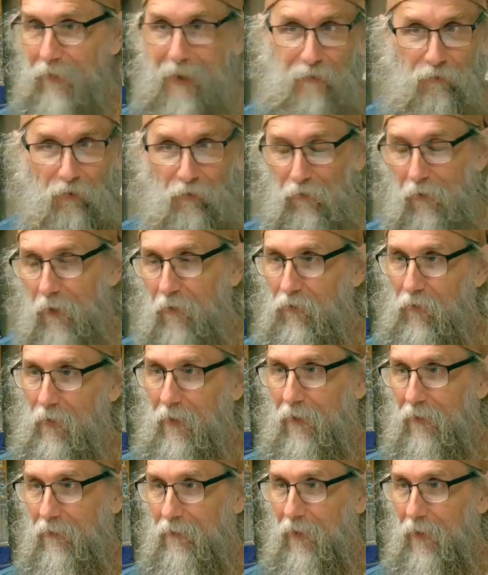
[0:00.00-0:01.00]
not just
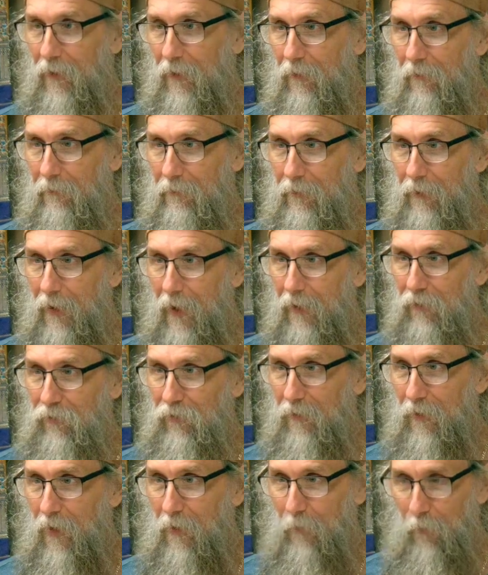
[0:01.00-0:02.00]
listening, saying, oh
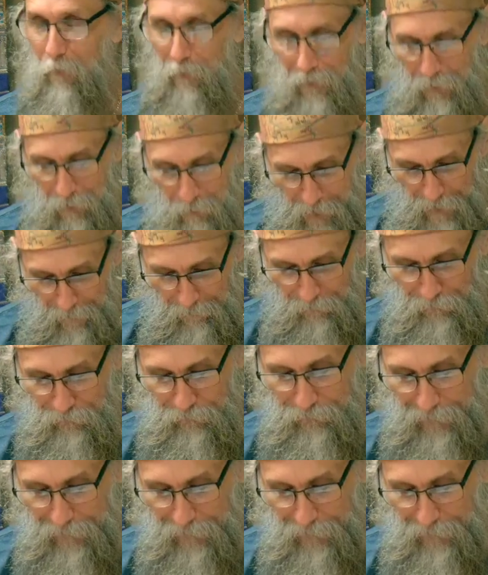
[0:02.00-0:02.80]
gosh, another thing about